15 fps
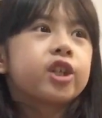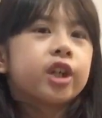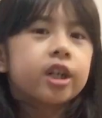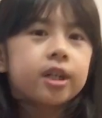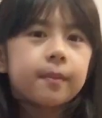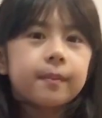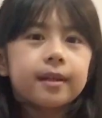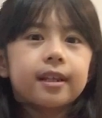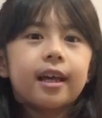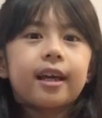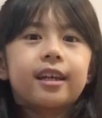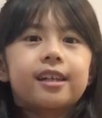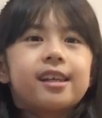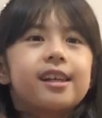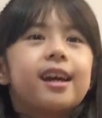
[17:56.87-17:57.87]
Enjoy
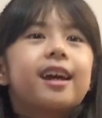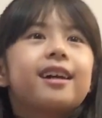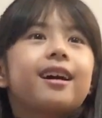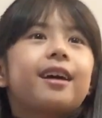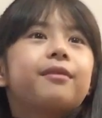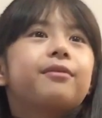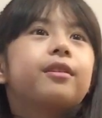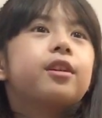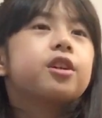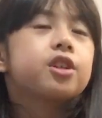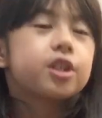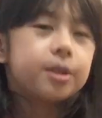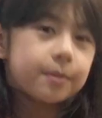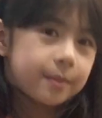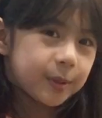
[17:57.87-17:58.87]
that you're gonna be like,
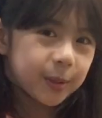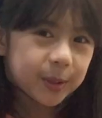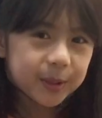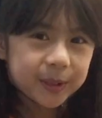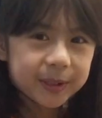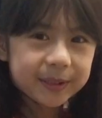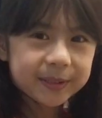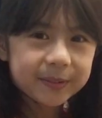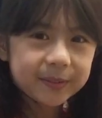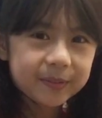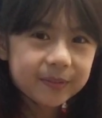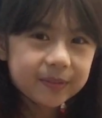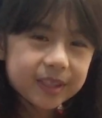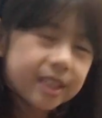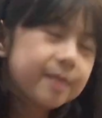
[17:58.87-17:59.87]
yay, I finished the
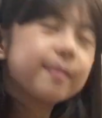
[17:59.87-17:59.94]
book.